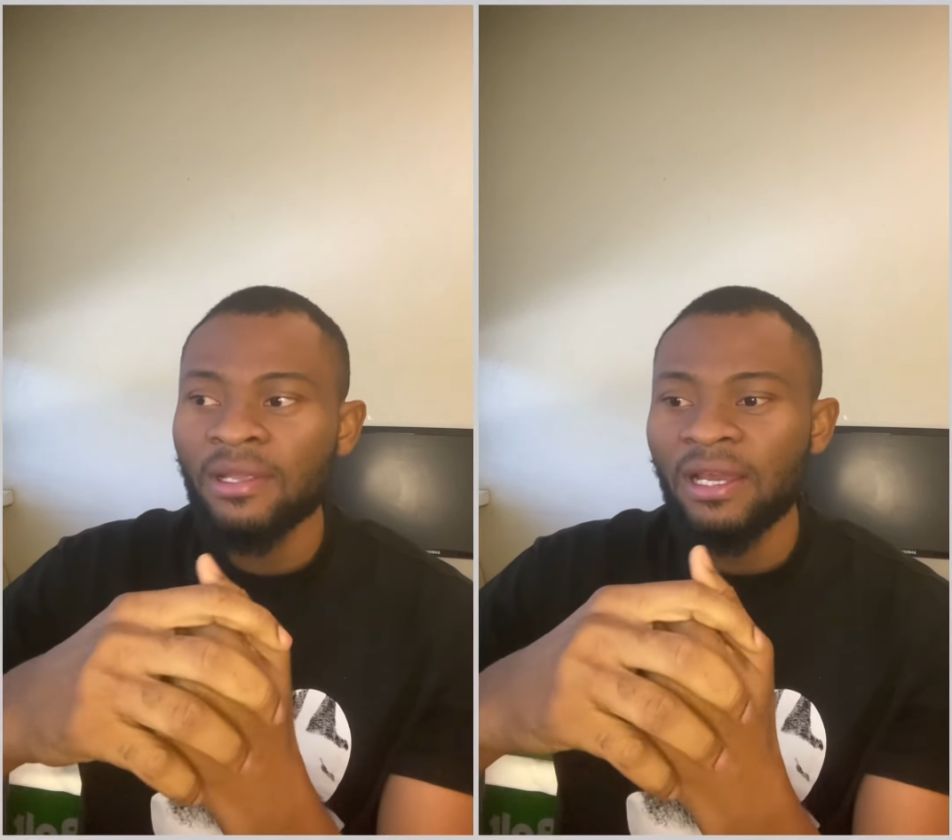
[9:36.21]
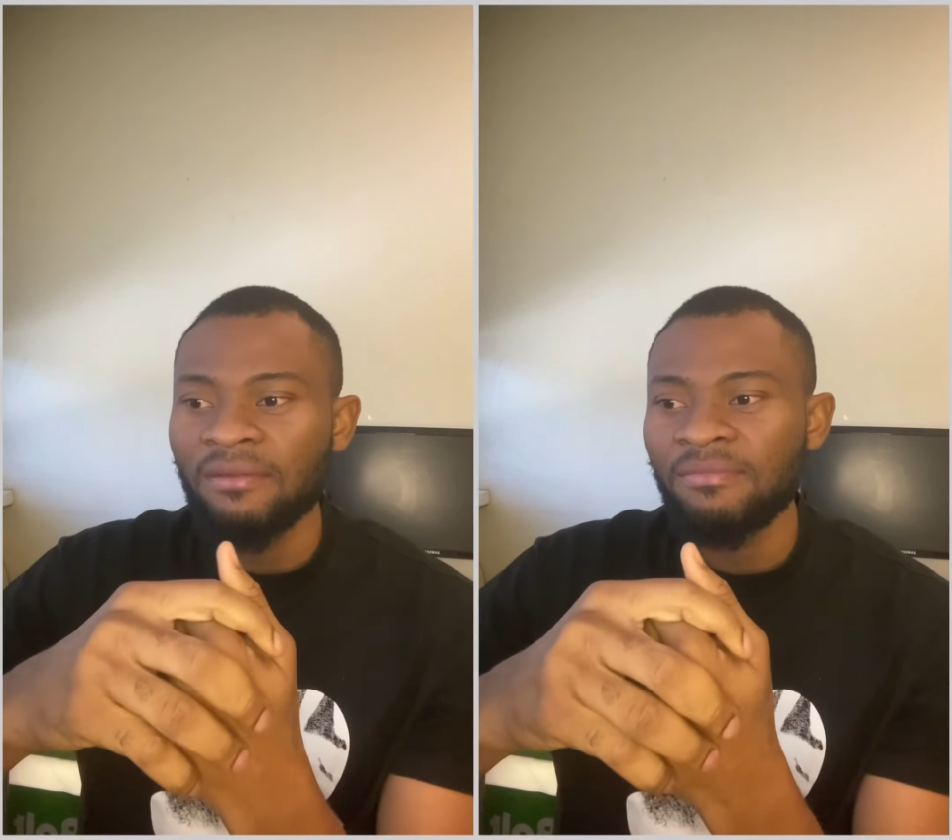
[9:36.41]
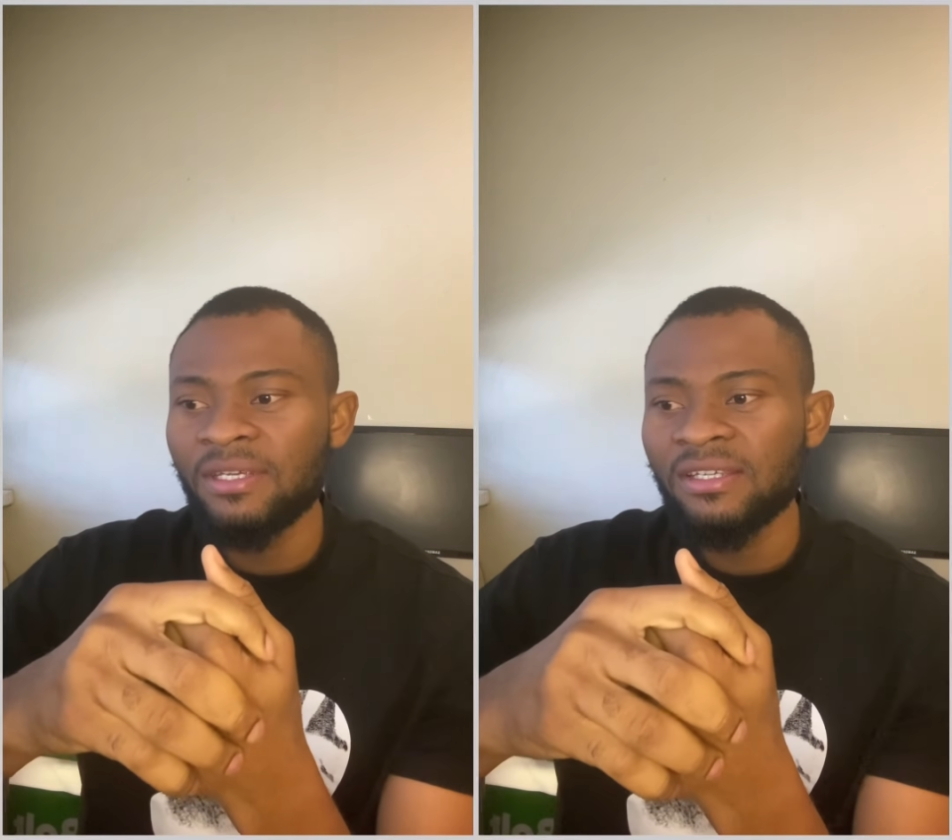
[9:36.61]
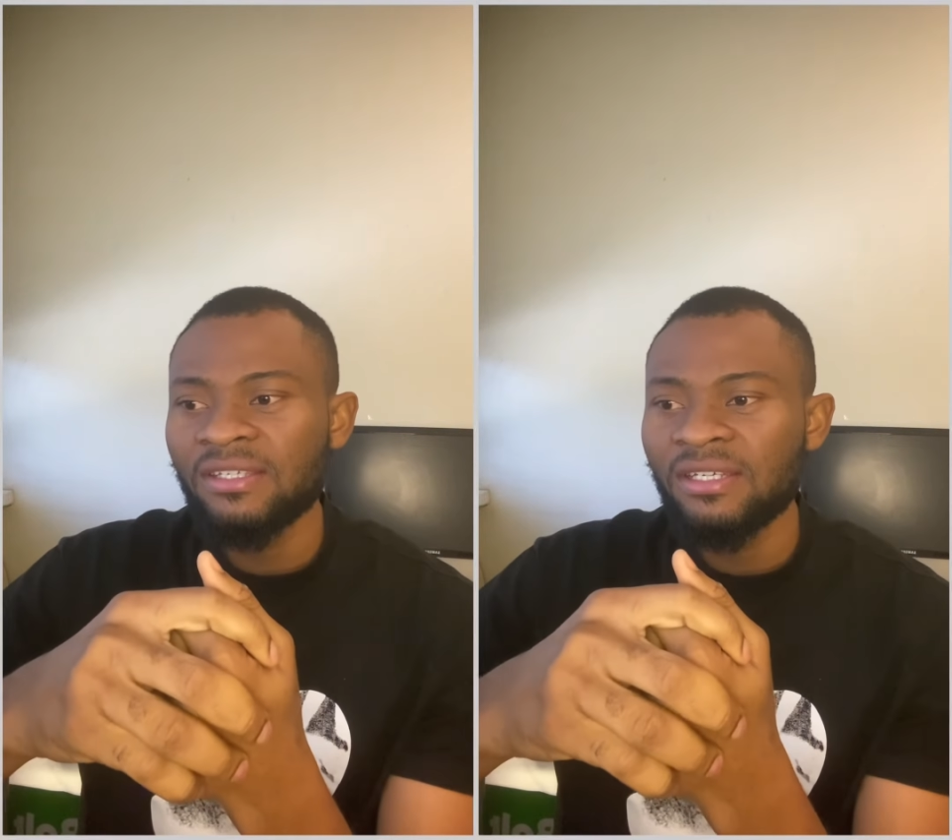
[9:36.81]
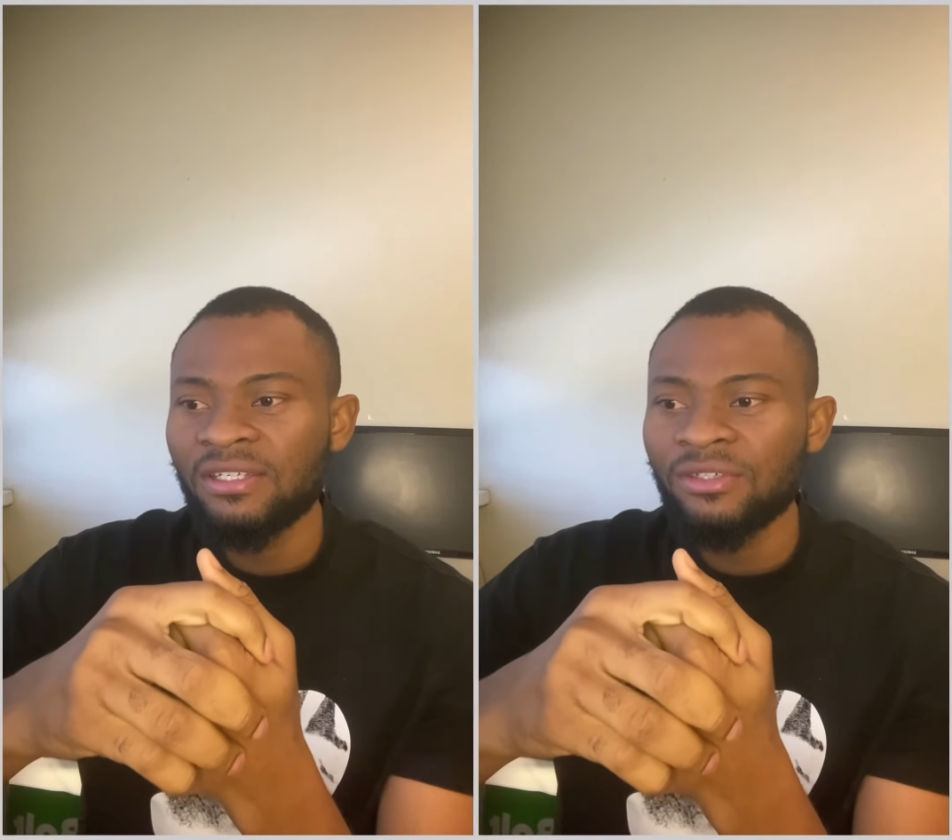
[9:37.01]
And
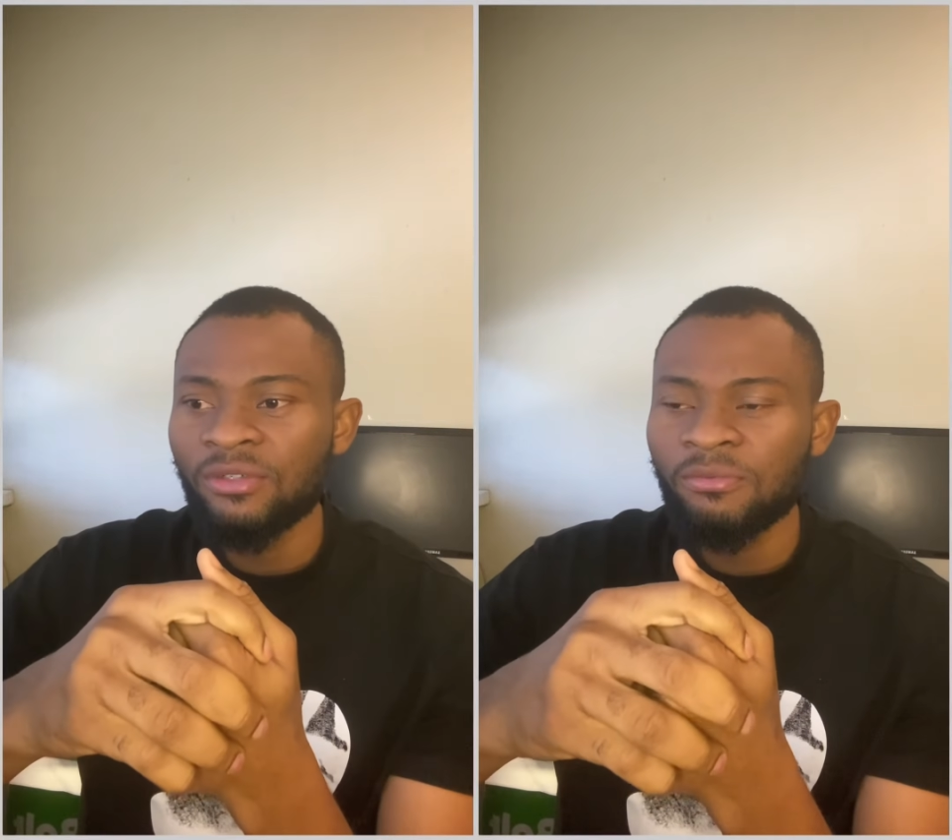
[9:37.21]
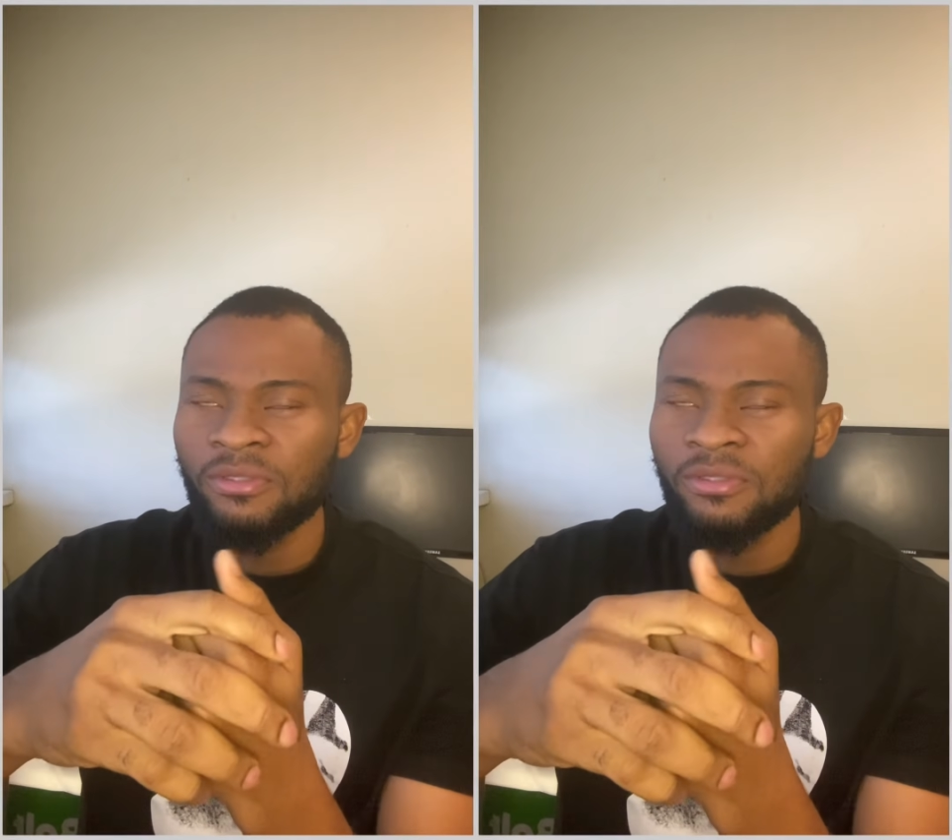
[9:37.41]
BSc in Europe